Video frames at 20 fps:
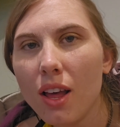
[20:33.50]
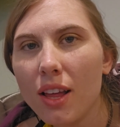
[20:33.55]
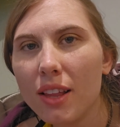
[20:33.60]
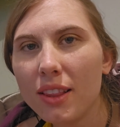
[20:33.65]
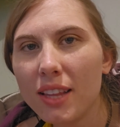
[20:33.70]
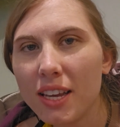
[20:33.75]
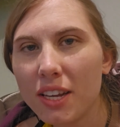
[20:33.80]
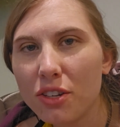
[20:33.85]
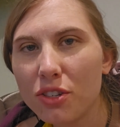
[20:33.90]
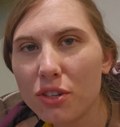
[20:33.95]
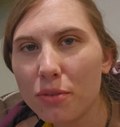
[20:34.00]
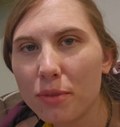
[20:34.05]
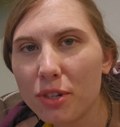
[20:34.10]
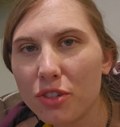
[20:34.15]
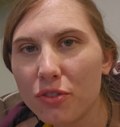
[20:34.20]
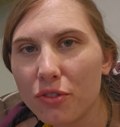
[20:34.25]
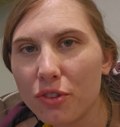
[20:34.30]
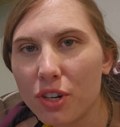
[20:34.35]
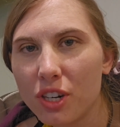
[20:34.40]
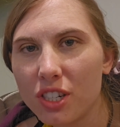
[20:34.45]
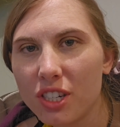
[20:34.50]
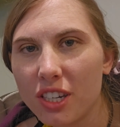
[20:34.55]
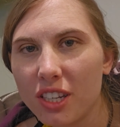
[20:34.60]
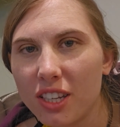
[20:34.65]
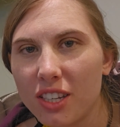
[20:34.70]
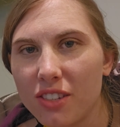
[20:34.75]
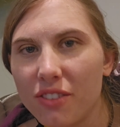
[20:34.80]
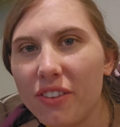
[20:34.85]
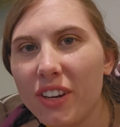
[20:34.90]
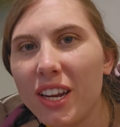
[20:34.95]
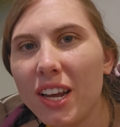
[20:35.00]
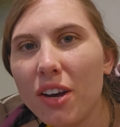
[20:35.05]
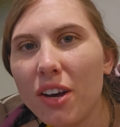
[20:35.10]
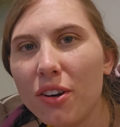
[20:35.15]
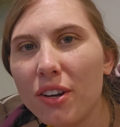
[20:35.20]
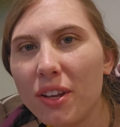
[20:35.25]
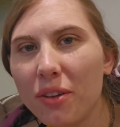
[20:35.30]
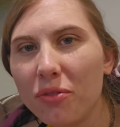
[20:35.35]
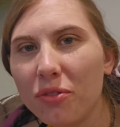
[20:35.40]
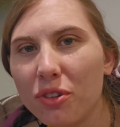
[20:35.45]
Thank you so much for watching this video.
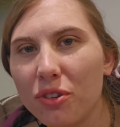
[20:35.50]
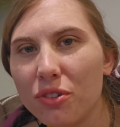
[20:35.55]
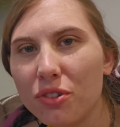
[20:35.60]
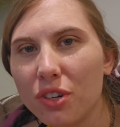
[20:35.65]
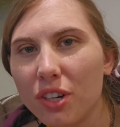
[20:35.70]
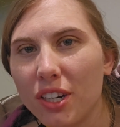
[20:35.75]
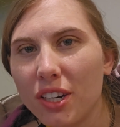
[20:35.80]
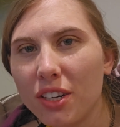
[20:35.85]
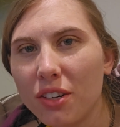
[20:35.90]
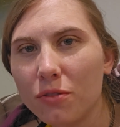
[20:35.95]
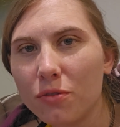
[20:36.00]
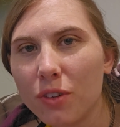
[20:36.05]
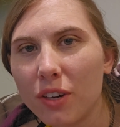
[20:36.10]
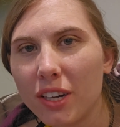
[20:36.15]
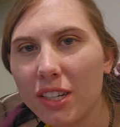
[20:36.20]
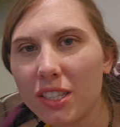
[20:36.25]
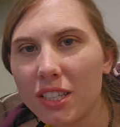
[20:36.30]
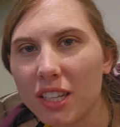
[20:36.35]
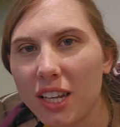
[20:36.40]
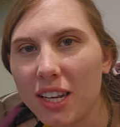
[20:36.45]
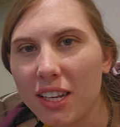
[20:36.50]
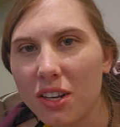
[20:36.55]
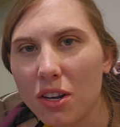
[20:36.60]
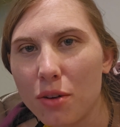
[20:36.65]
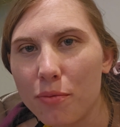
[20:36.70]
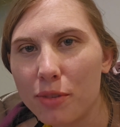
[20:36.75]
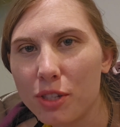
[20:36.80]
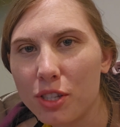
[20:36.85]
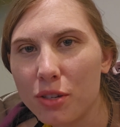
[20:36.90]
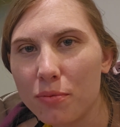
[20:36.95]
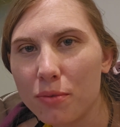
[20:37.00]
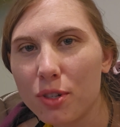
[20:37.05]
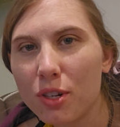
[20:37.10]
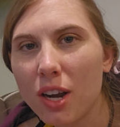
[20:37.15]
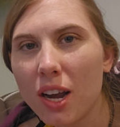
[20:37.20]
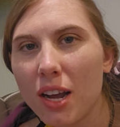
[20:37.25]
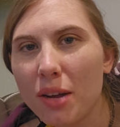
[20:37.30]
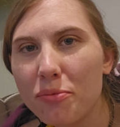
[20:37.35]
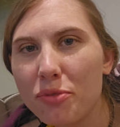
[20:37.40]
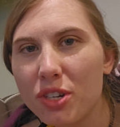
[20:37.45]
If you enjoyed it, don't forget to like, comment,
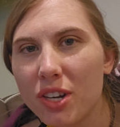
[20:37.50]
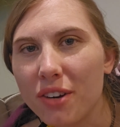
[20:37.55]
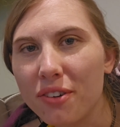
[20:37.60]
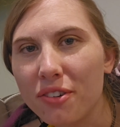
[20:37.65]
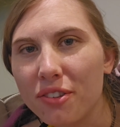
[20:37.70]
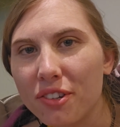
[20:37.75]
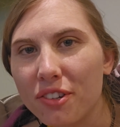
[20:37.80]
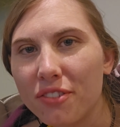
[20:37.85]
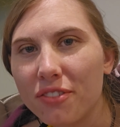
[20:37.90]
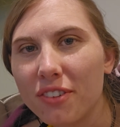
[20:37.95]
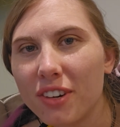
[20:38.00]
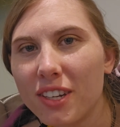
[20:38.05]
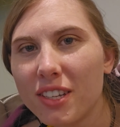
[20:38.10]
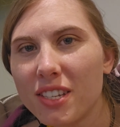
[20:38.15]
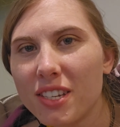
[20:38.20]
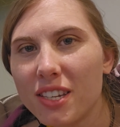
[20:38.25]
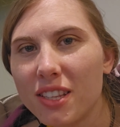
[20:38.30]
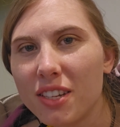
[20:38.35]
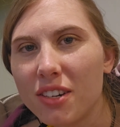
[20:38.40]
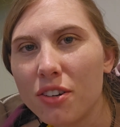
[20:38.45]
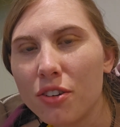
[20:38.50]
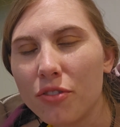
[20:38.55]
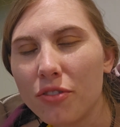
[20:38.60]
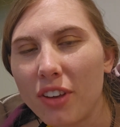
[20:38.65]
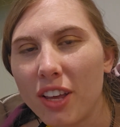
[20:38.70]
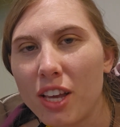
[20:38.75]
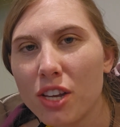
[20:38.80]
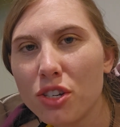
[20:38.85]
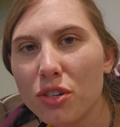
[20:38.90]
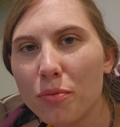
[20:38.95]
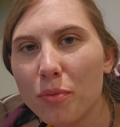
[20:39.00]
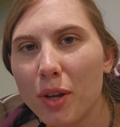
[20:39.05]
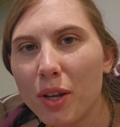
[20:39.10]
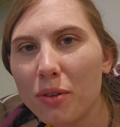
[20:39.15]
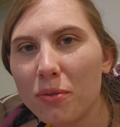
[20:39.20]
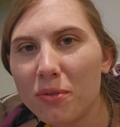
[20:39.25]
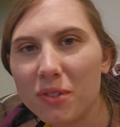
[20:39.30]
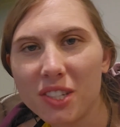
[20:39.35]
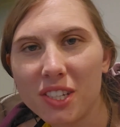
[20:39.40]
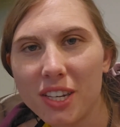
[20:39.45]
subscribe, share it with your friends, hit the notification bell,
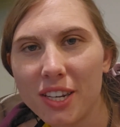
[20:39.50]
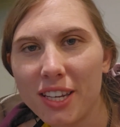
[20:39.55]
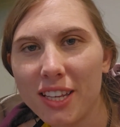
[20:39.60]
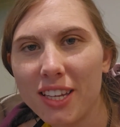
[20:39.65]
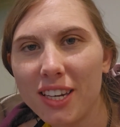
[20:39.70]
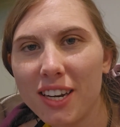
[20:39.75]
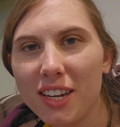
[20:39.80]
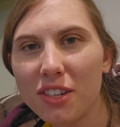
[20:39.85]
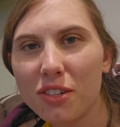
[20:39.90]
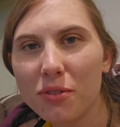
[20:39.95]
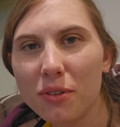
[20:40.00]
and we'll see you in the next